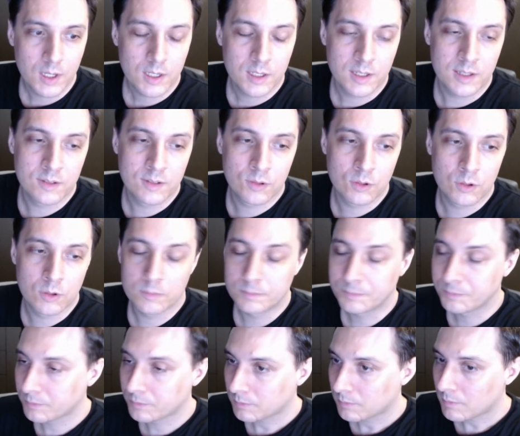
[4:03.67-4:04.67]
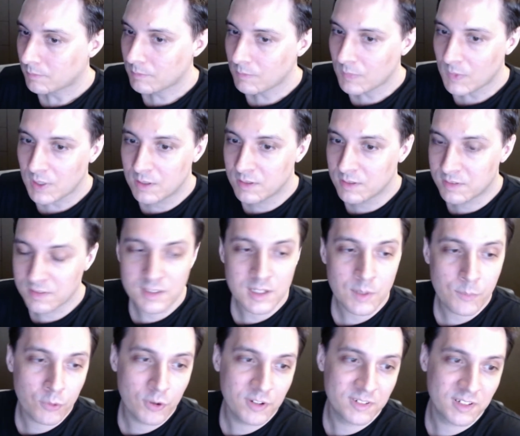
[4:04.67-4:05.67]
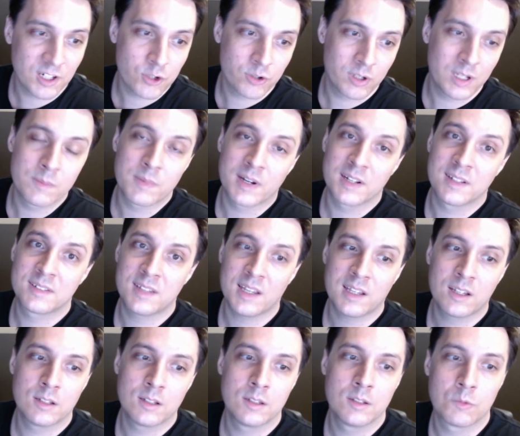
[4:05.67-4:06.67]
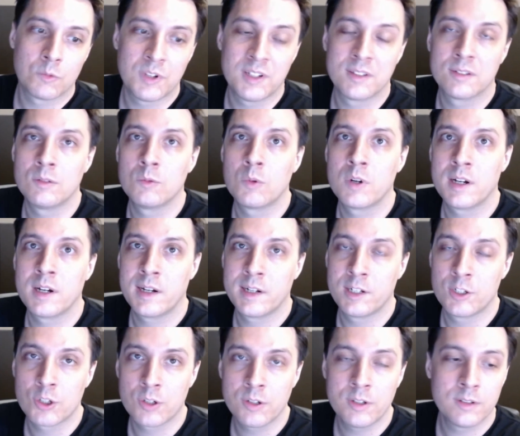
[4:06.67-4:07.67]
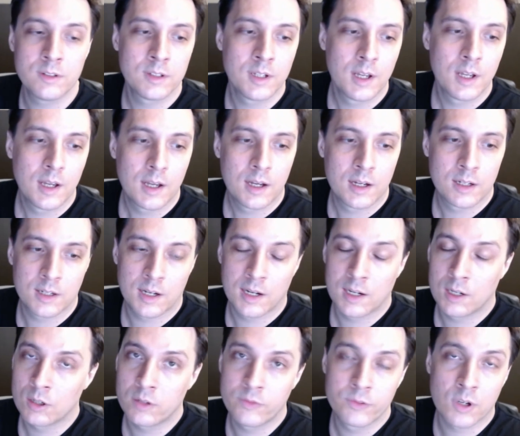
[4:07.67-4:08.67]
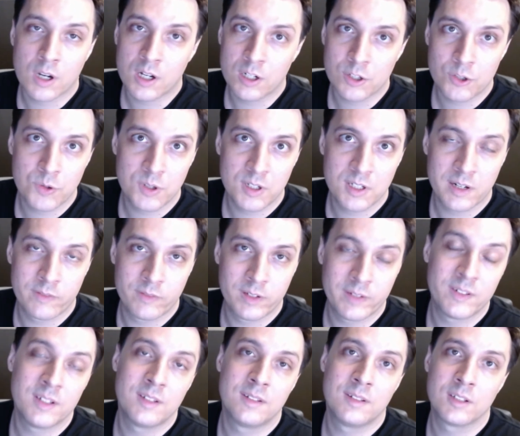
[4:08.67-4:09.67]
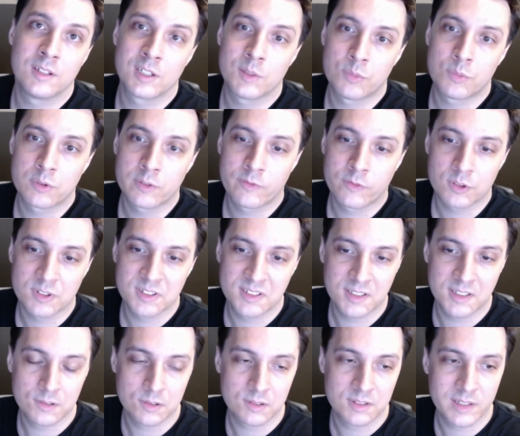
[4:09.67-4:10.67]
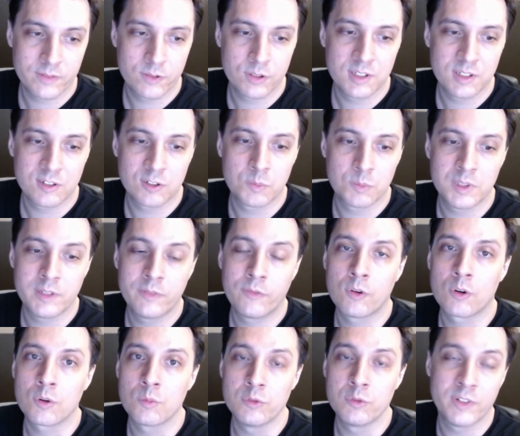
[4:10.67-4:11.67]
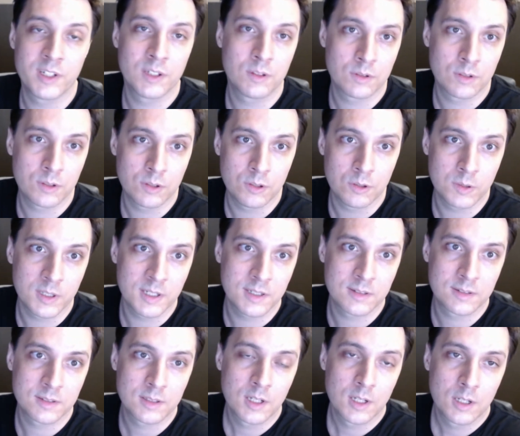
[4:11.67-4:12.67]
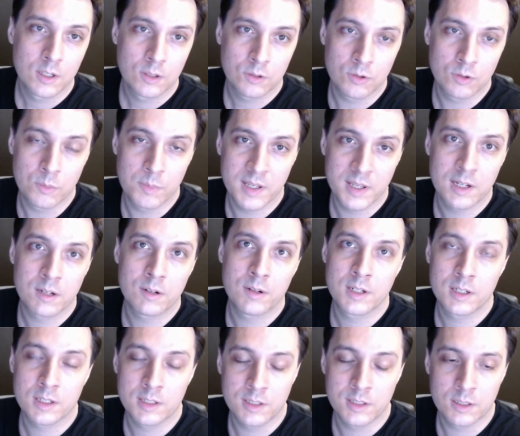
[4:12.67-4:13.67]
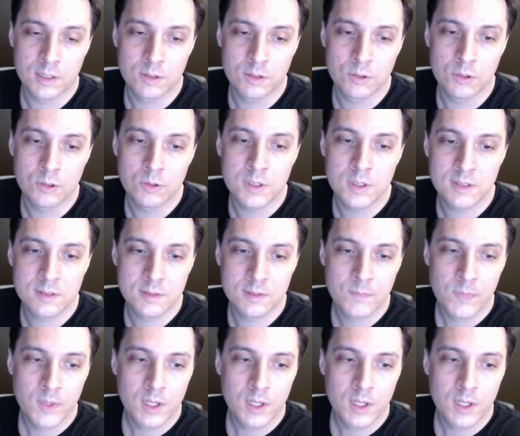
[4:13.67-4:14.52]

And so Singapore is actually my second reason why I joined. I love the country. I've lived in Singapore for 6 or 7 years before moving to the US, to the Bay Area in the US.